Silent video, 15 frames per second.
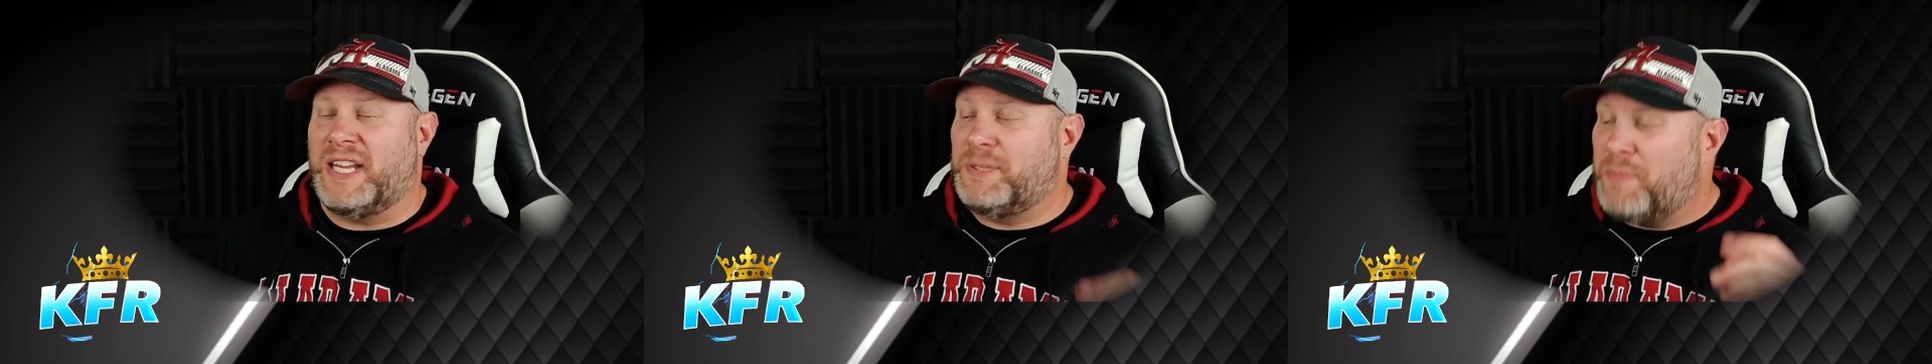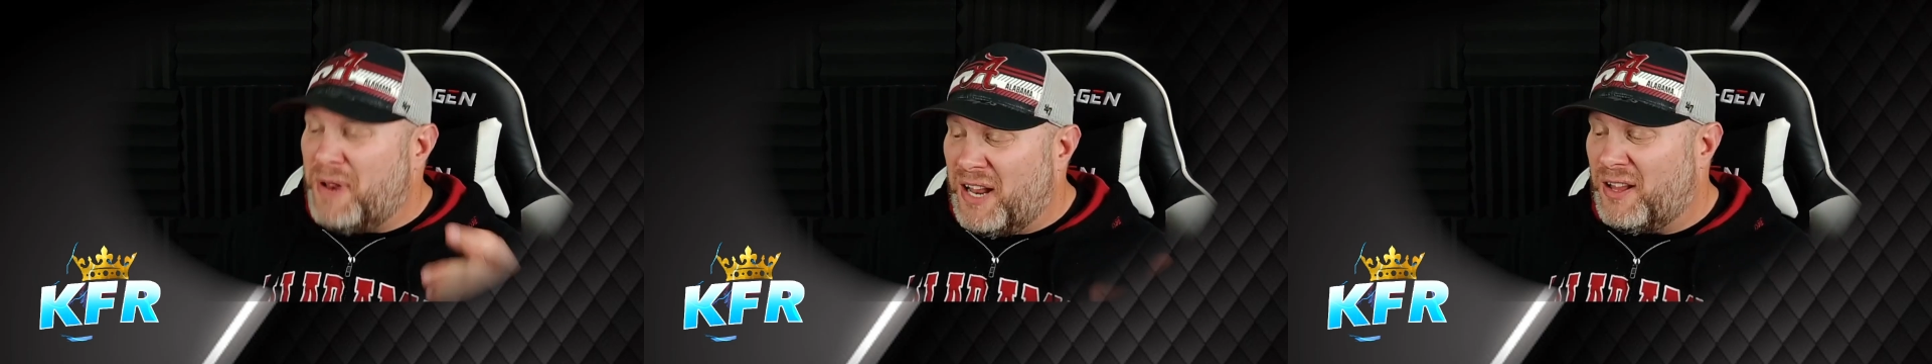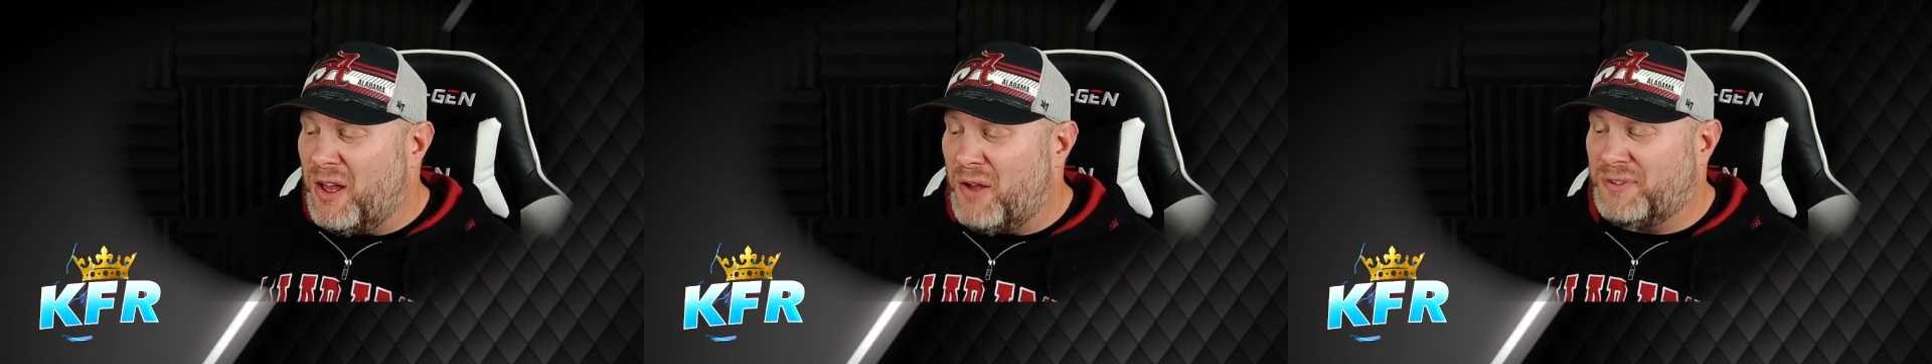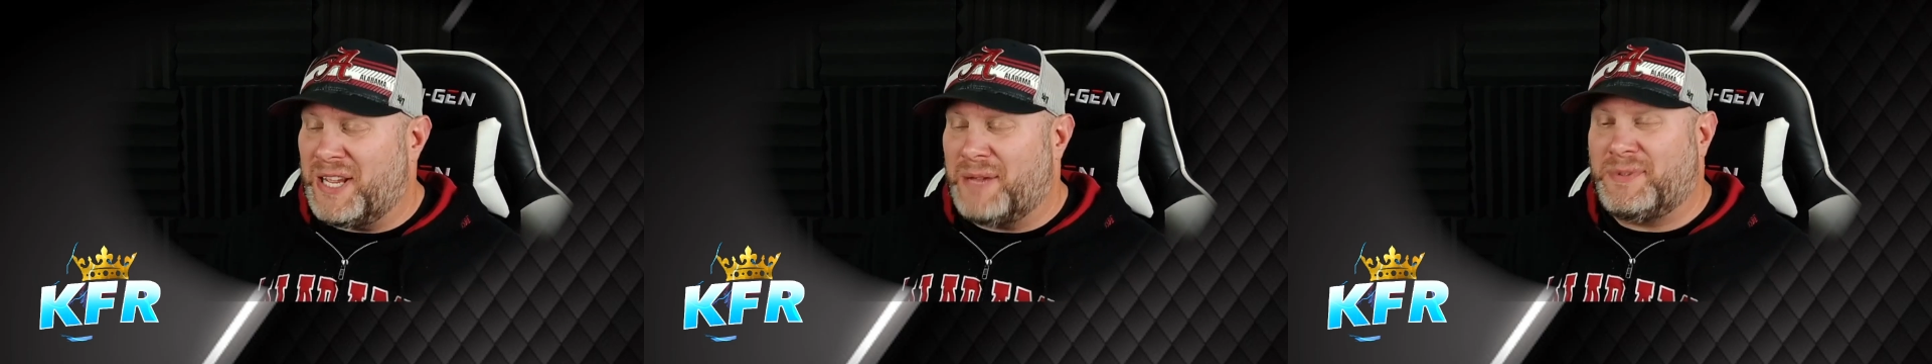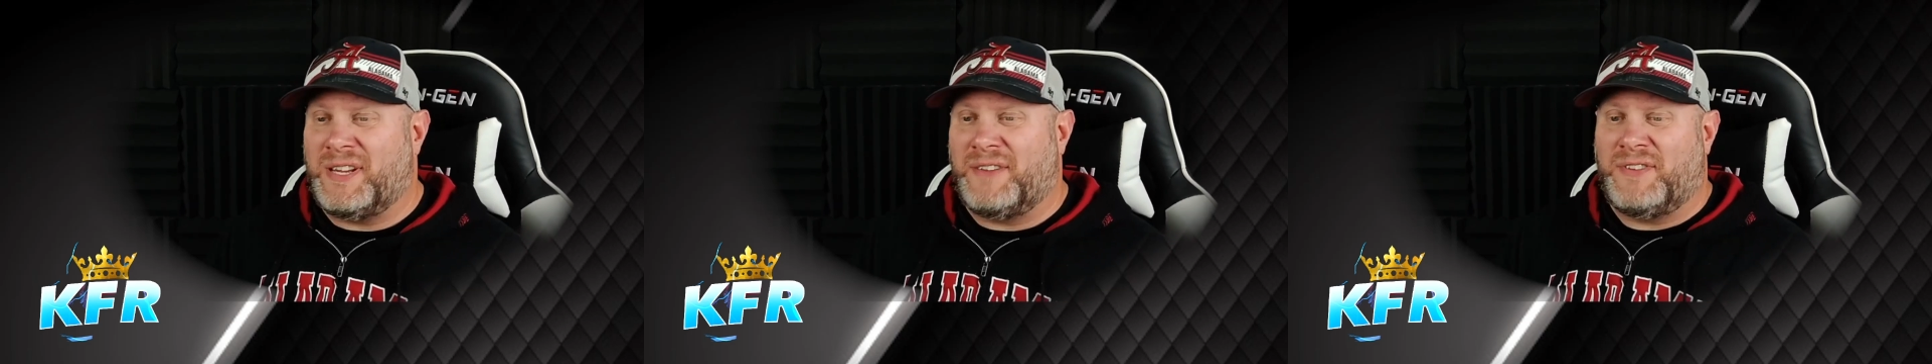It's been a long
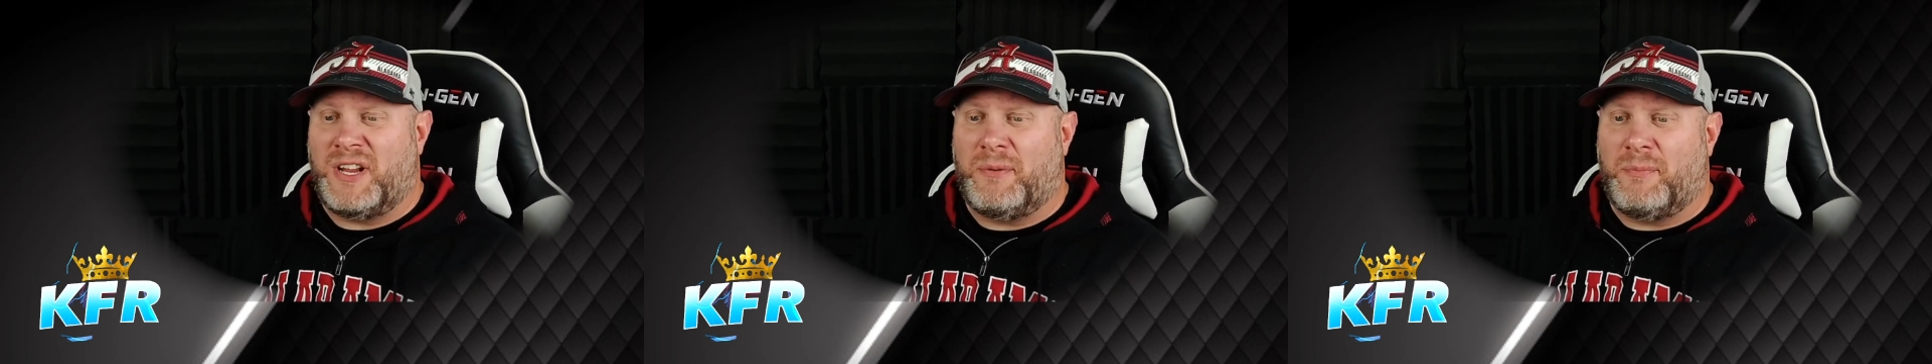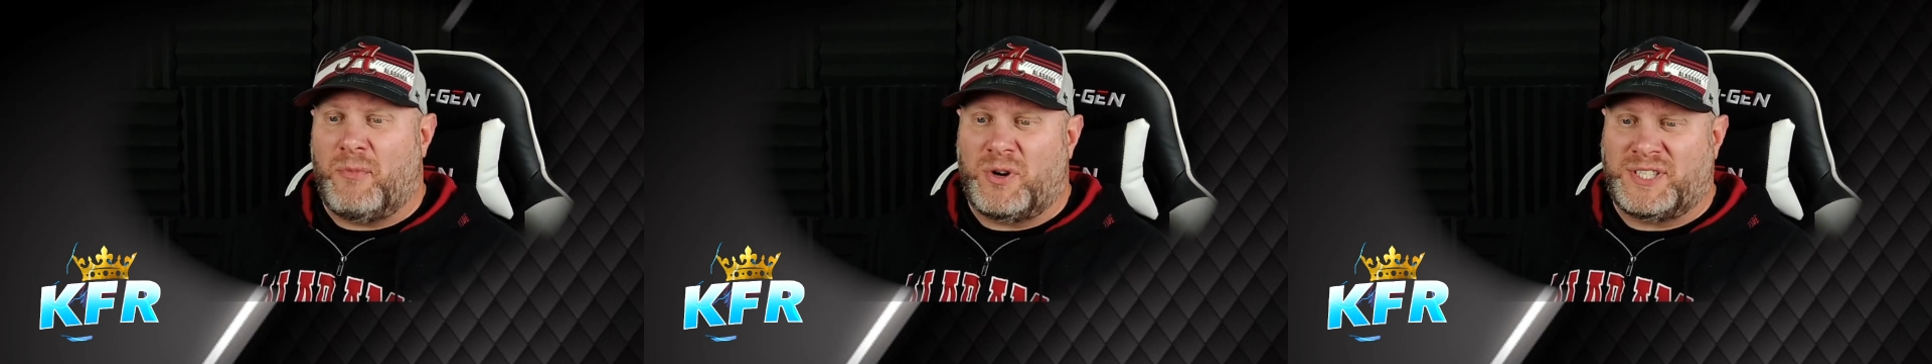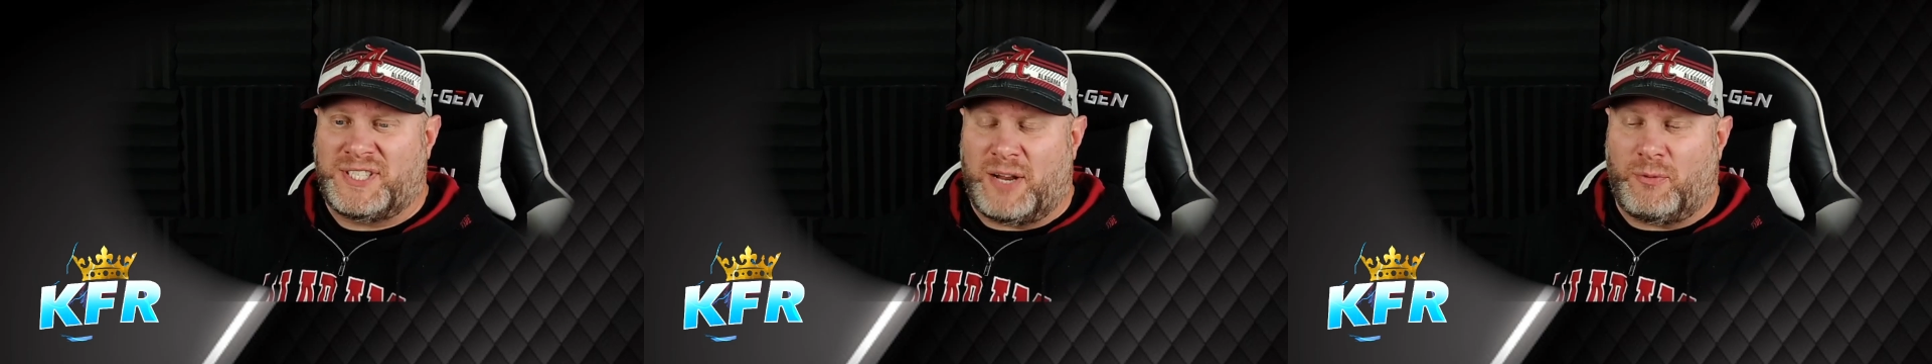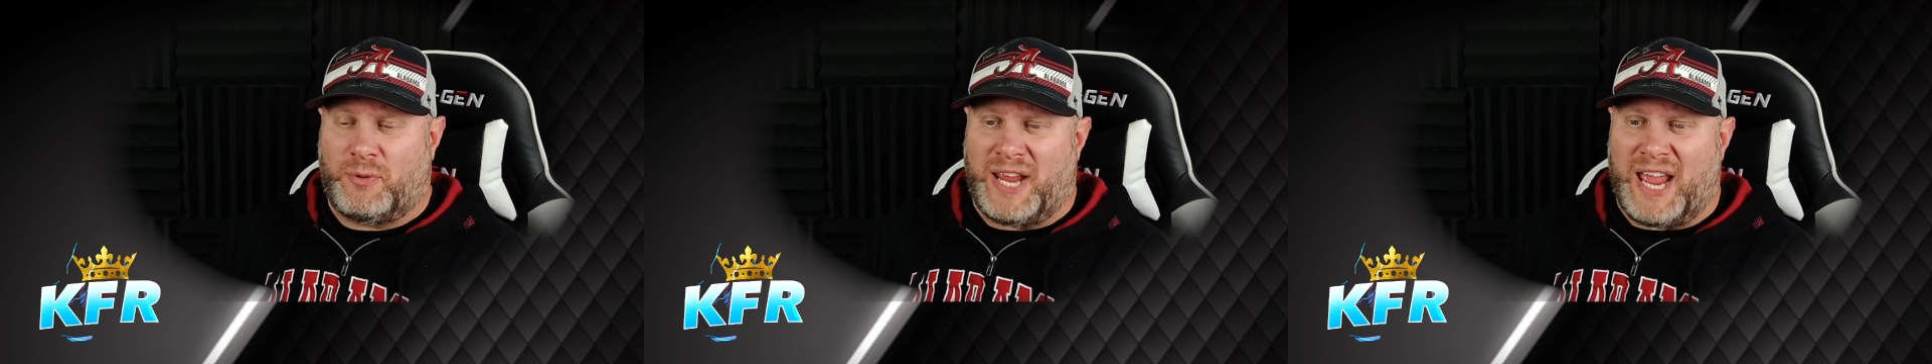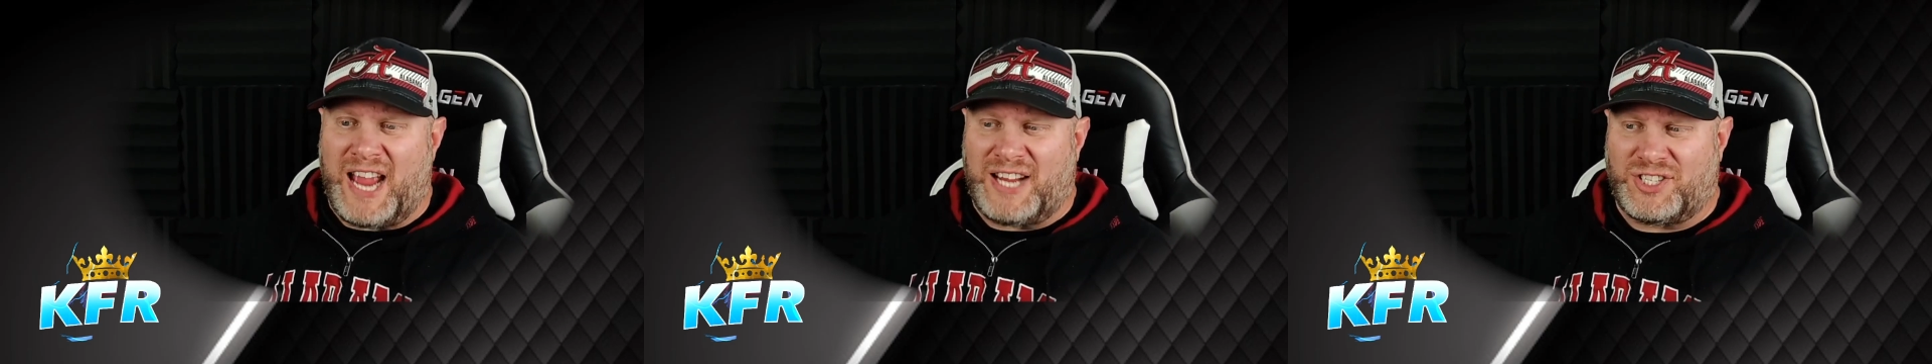time since I've done a Morissette
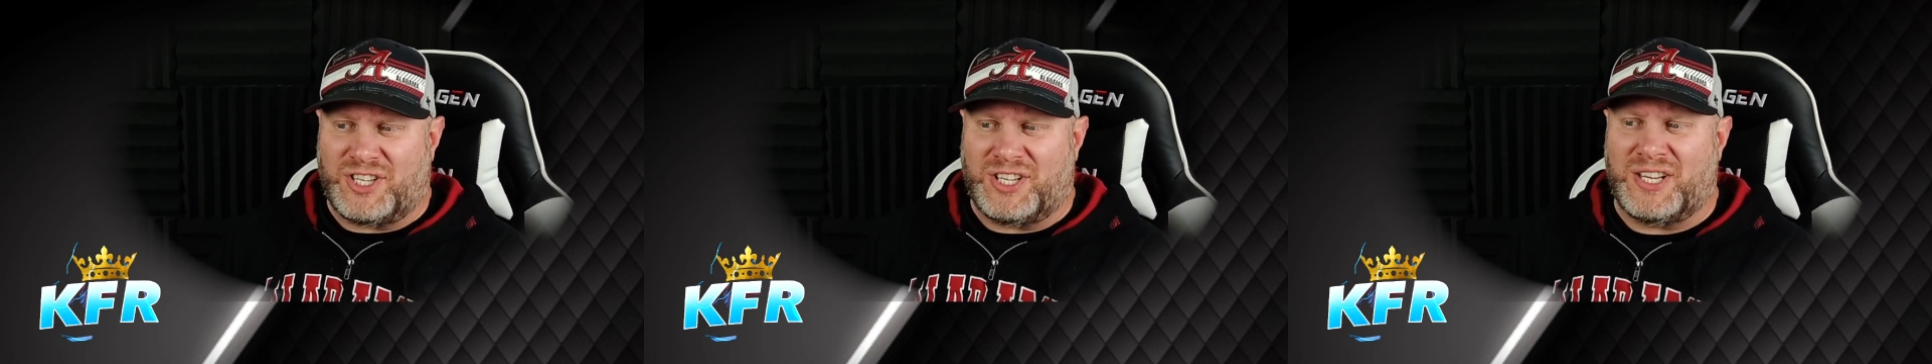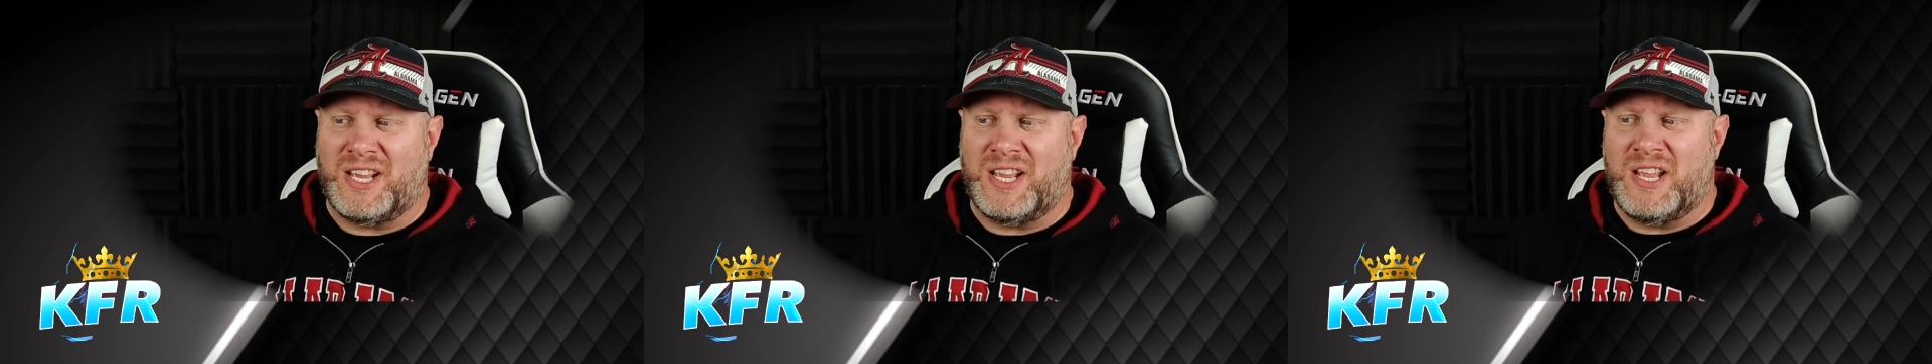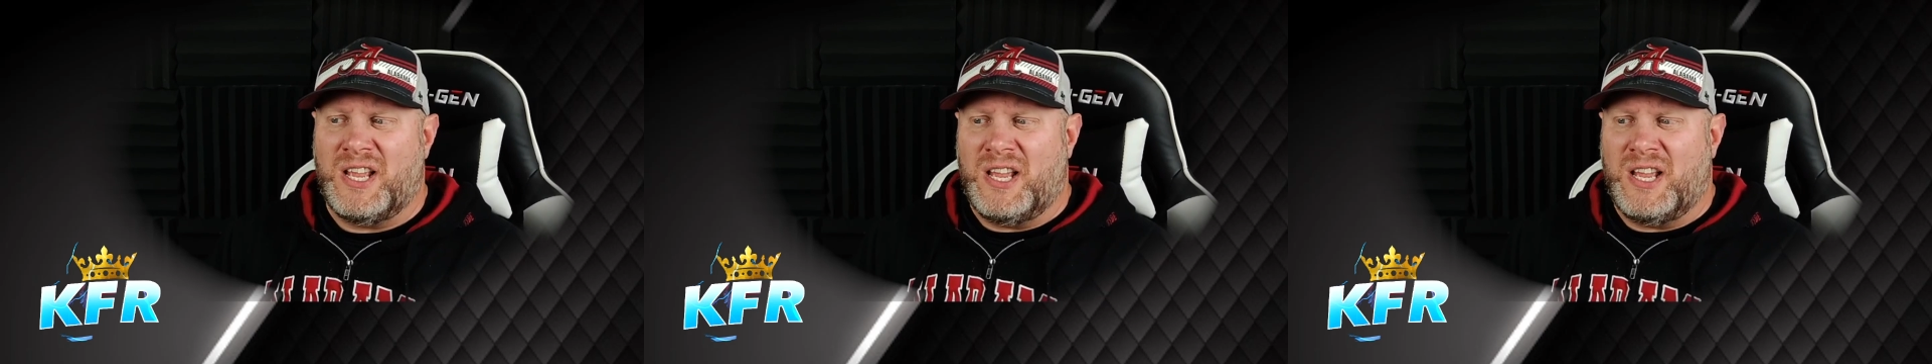reaction.